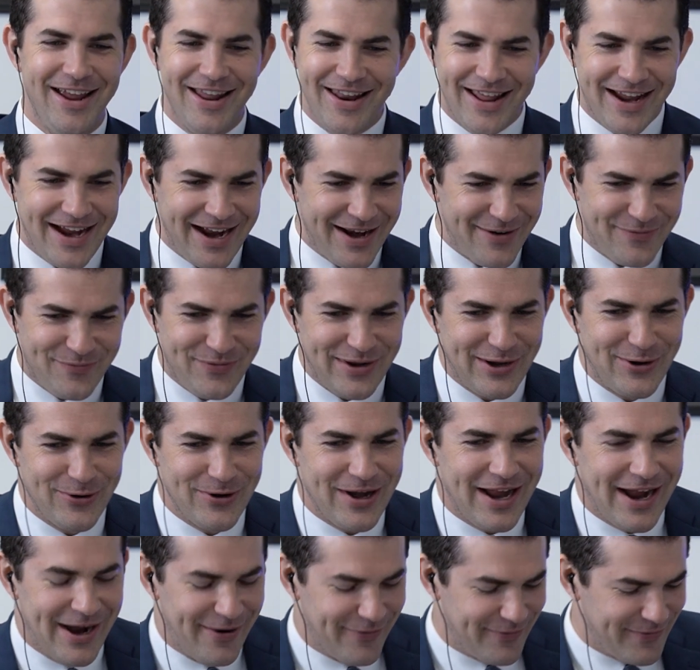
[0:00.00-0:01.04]
They got to figure
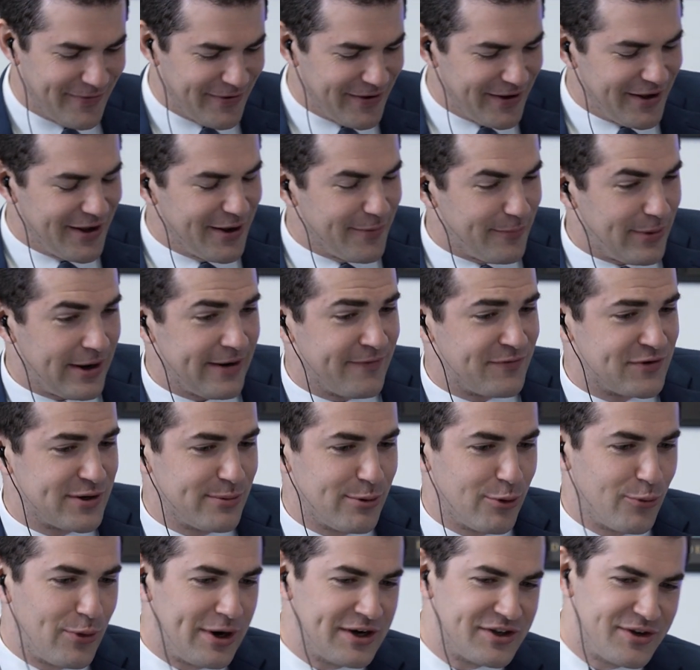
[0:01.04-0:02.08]
it out. But if
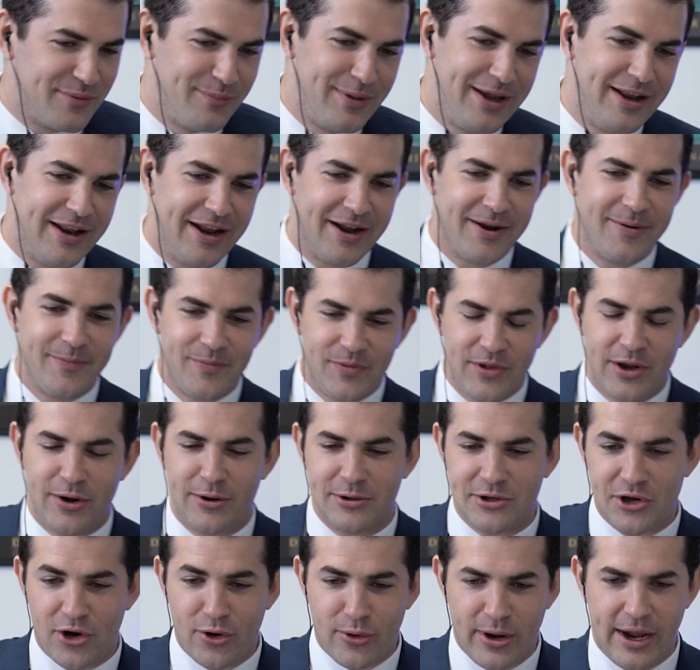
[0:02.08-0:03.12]
someone wants a meeting,
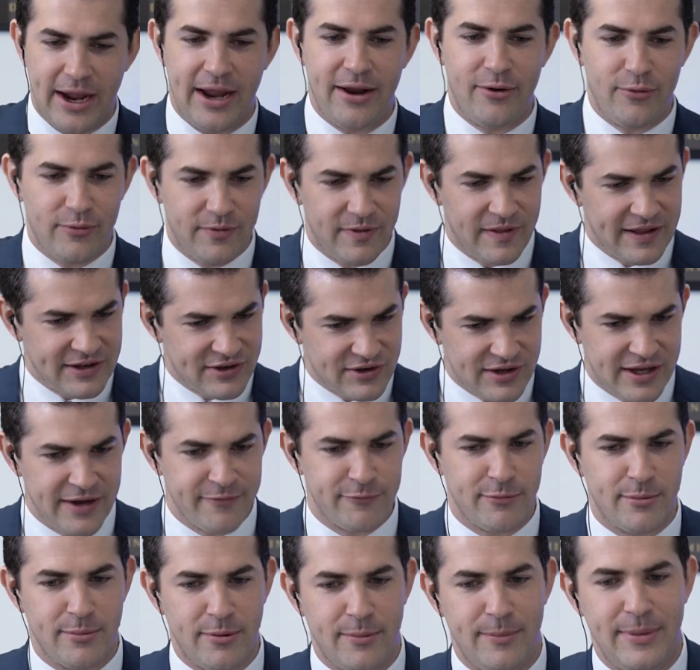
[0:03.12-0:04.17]
it's okay, let's
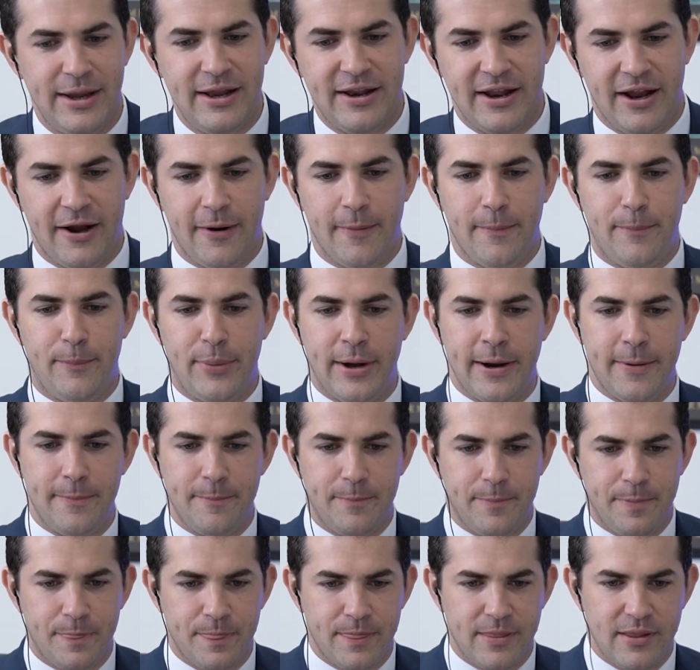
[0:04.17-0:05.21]
give them a meeting.
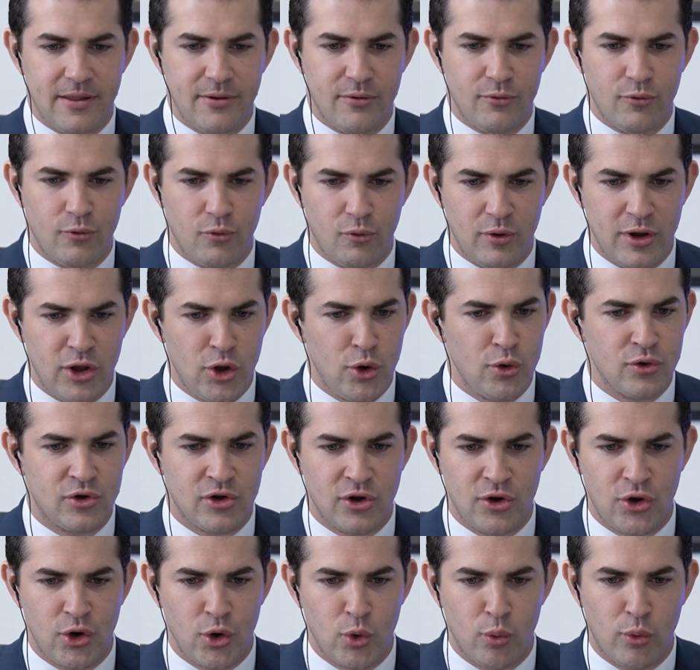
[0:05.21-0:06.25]
But we used
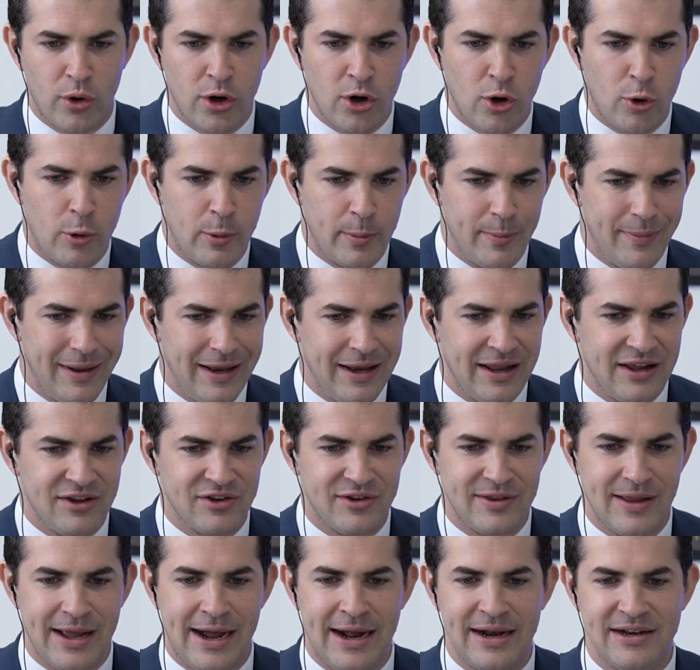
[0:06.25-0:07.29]
to do one-on-one
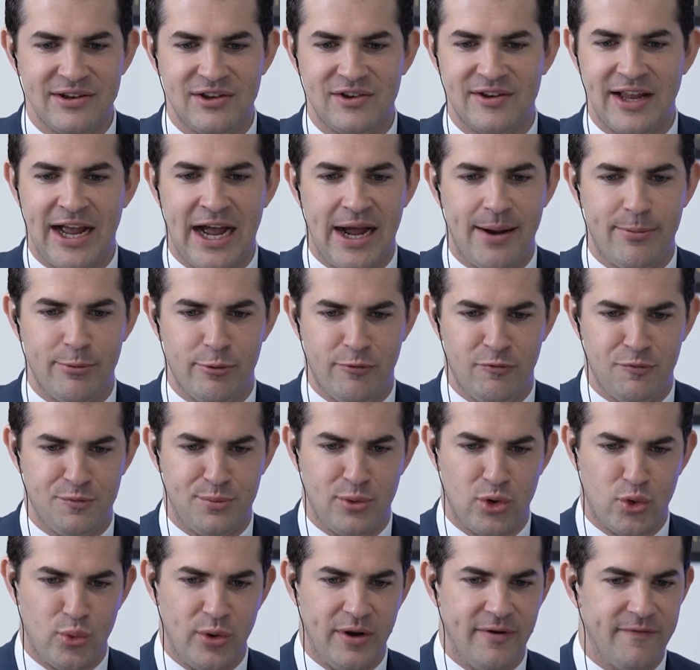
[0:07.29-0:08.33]
meetings nonstop. It was
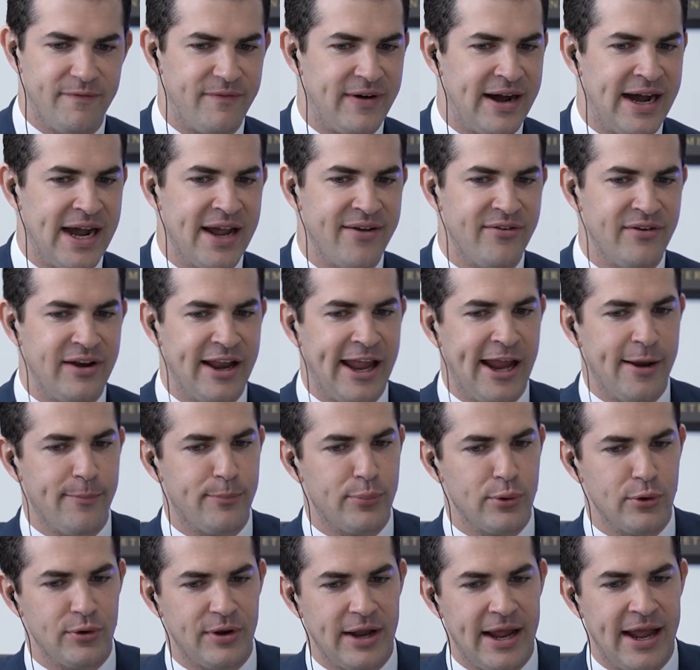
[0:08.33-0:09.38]
between 5 and
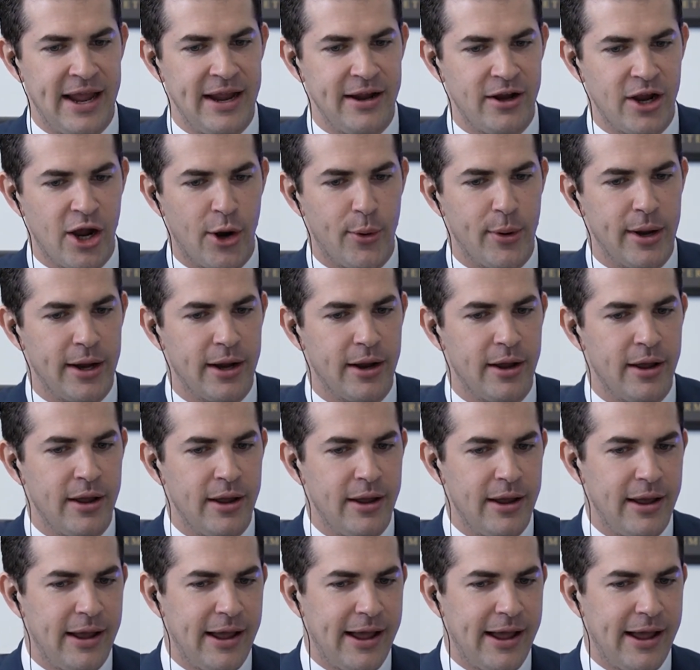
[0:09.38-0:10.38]
8 per day going.